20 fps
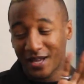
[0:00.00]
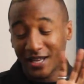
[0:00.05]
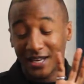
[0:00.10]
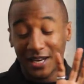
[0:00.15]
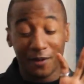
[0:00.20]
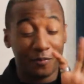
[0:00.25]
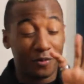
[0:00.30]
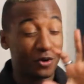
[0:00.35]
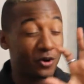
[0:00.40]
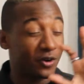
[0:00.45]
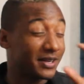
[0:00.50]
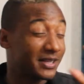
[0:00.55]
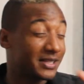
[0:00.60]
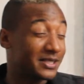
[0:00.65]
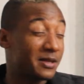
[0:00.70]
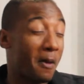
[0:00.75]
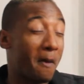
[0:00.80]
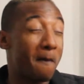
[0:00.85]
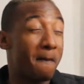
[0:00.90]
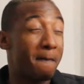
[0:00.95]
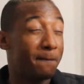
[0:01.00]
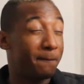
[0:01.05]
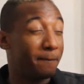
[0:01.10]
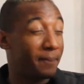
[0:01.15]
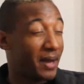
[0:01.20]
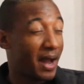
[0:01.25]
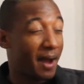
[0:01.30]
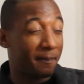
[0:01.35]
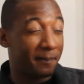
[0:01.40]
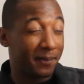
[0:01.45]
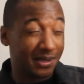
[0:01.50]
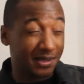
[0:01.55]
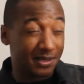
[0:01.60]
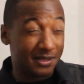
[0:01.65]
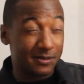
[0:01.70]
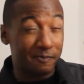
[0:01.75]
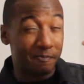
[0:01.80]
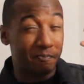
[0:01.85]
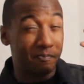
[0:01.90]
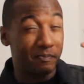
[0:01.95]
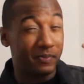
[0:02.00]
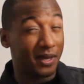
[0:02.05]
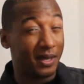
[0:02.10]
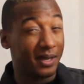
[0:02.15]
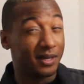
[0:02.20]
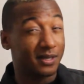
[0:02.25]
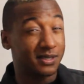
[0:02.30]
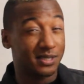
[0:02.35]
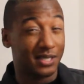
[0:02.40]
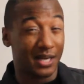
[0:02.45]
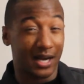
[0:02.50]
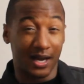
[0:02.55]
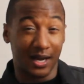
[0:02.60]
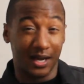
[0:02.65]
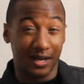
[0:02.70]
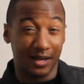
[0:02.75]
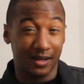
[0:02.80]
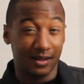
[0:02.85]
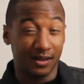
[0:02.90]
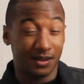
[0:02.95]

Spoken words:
And they poured this, this big shot.